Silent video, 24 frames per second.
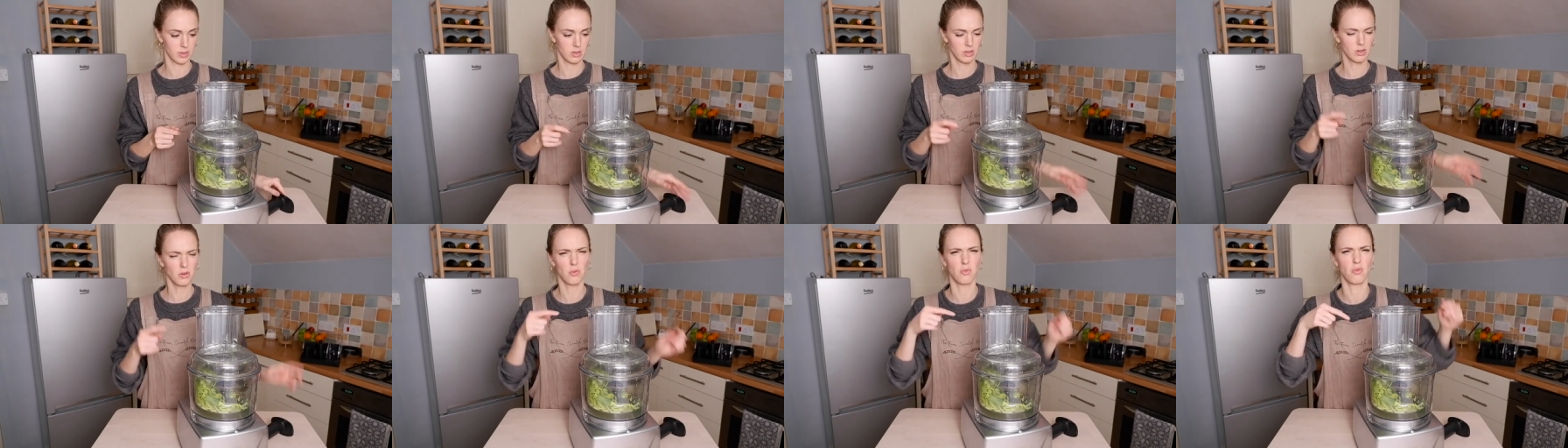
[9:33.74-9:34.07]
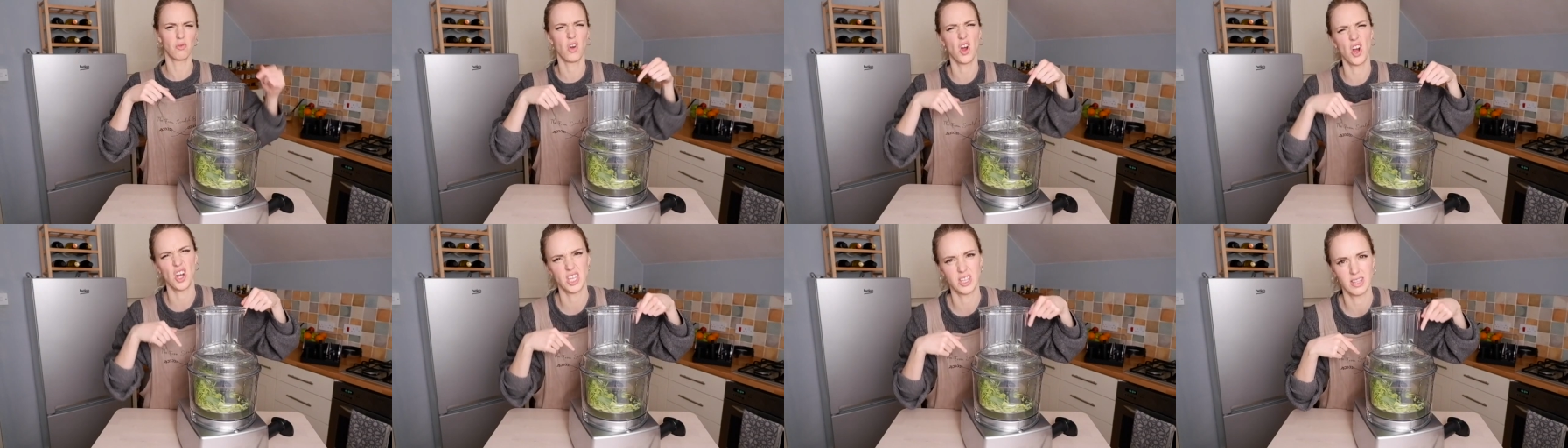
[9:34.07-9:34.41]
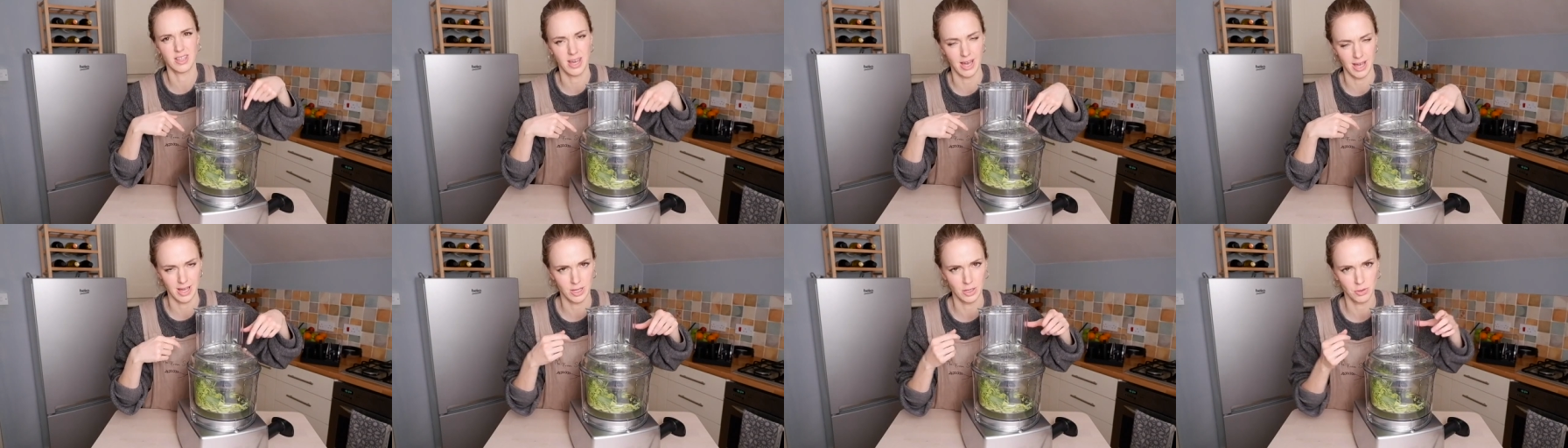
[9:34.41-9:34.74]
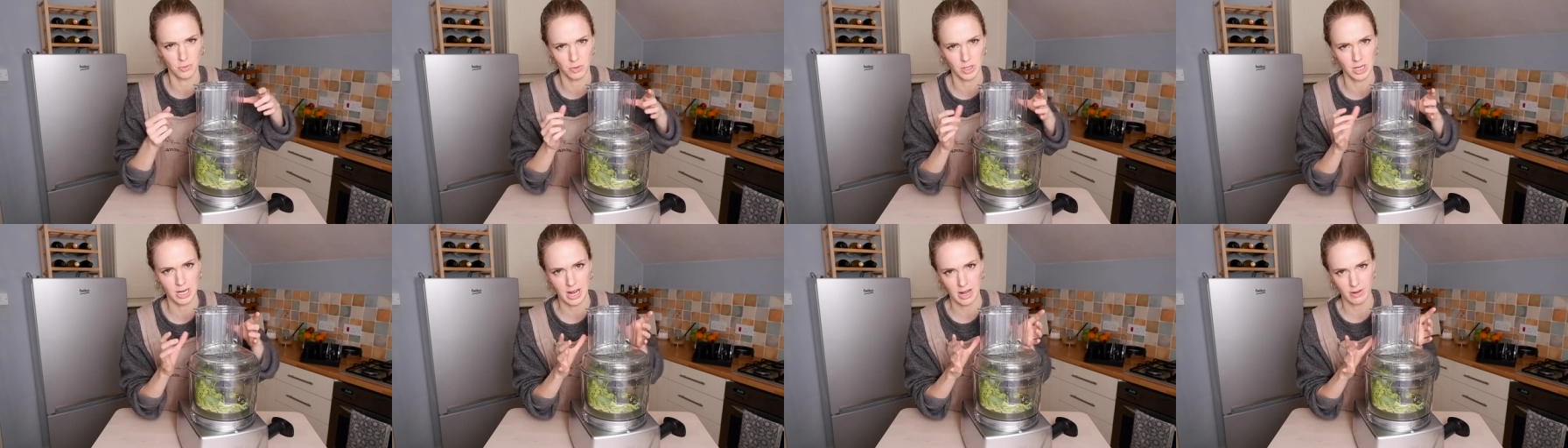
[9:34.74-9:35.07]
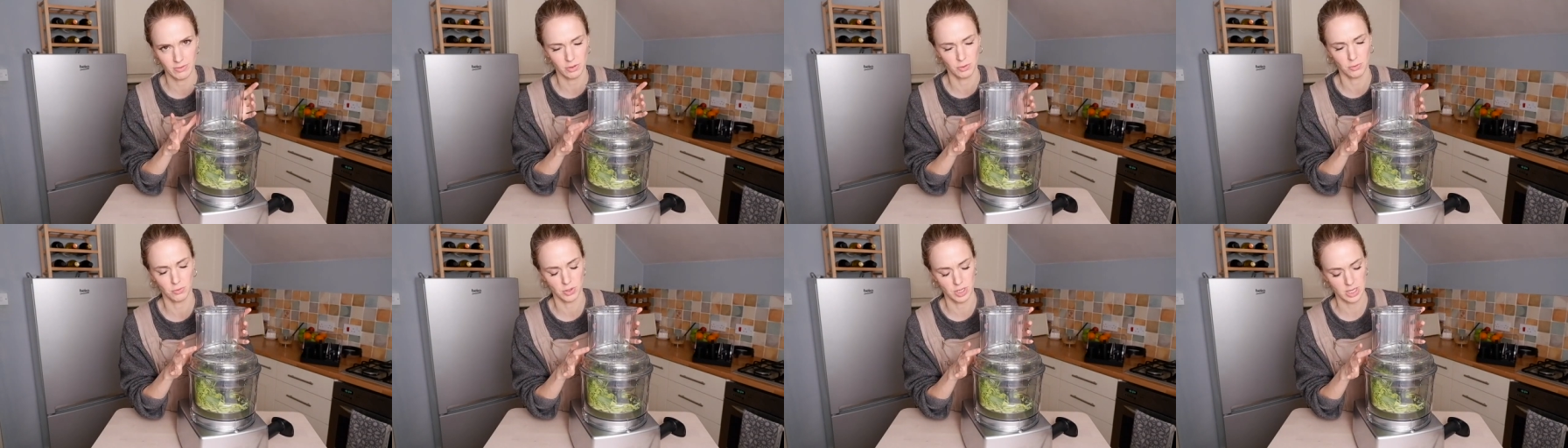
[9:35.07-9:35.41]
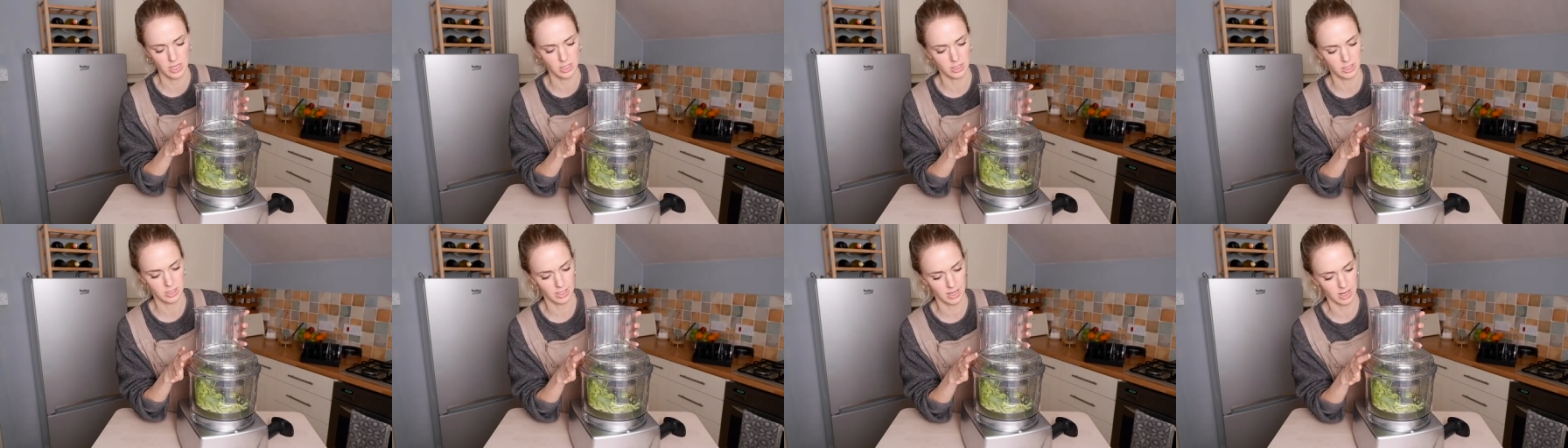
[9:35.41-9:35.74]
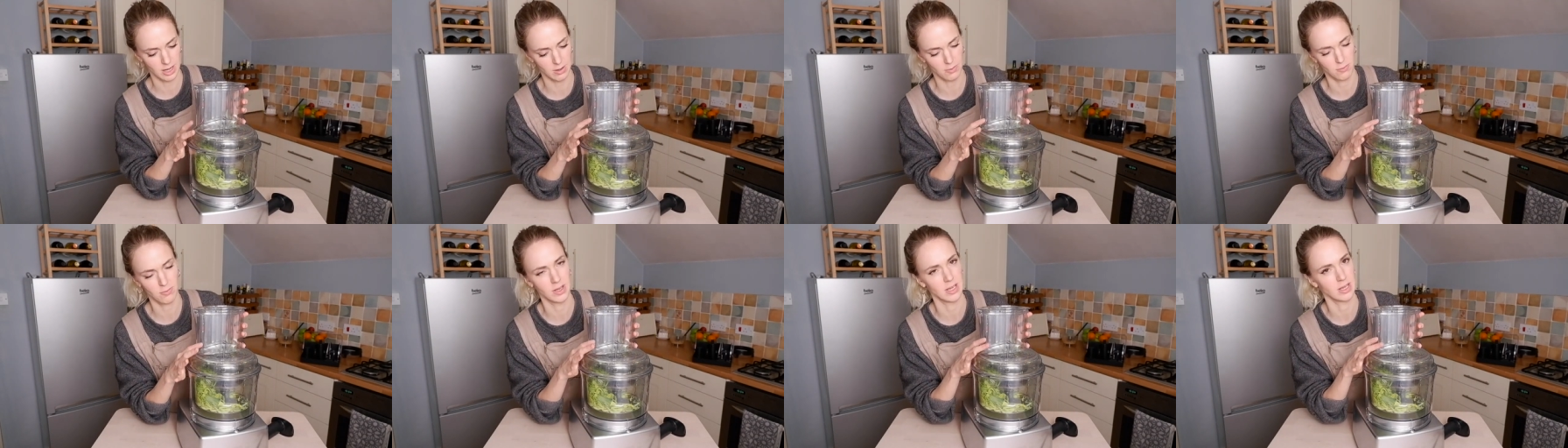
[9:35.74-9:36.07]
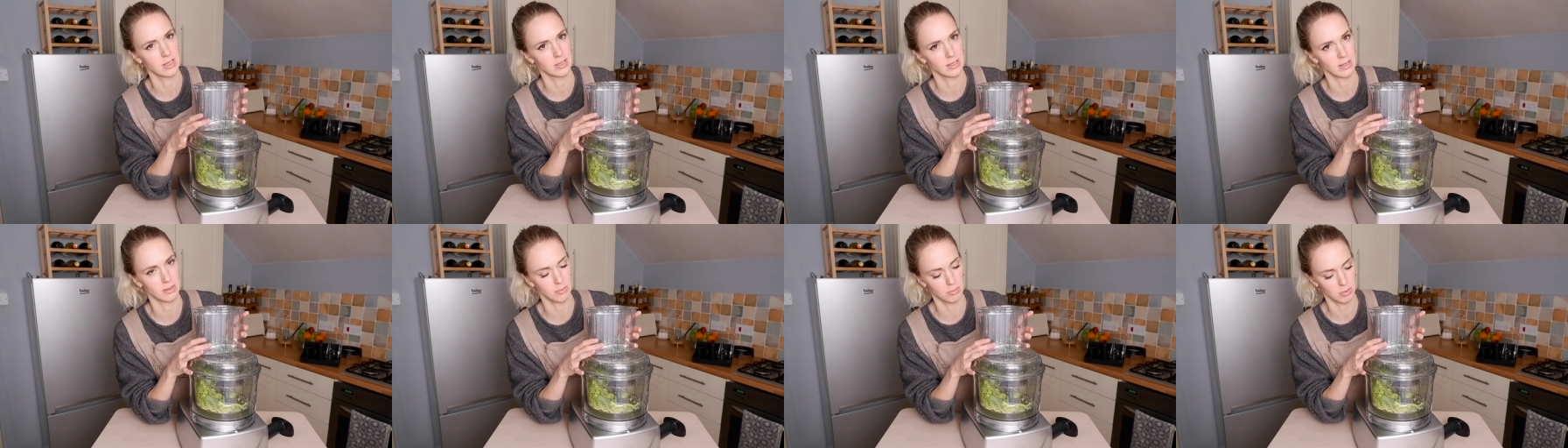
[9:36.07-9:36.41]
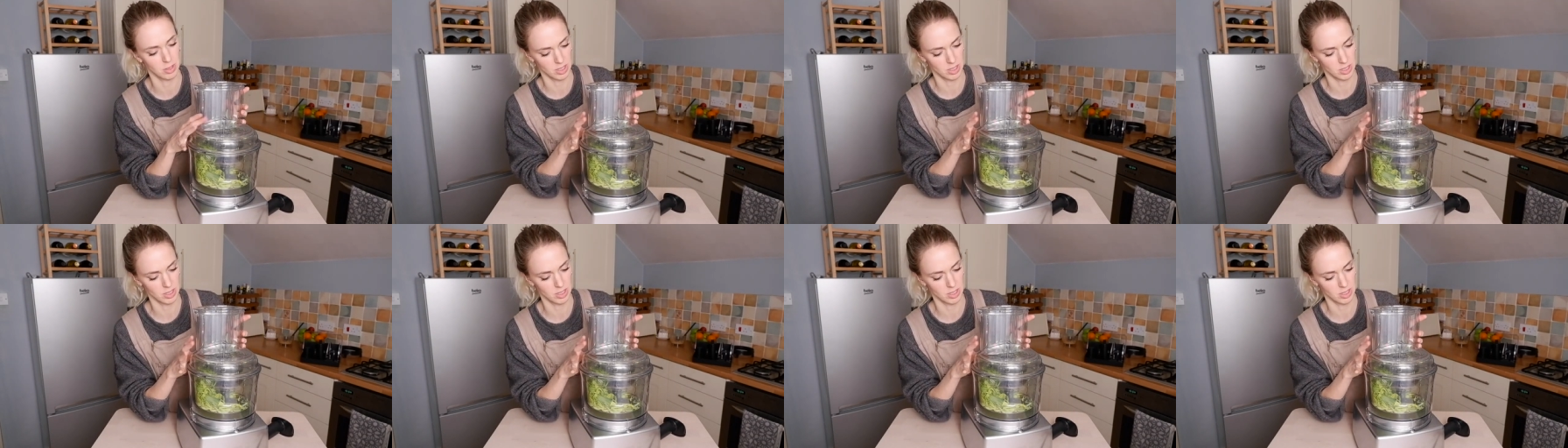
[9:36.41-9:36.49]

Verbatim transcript: not right there, you really have to reach to get your fingers in,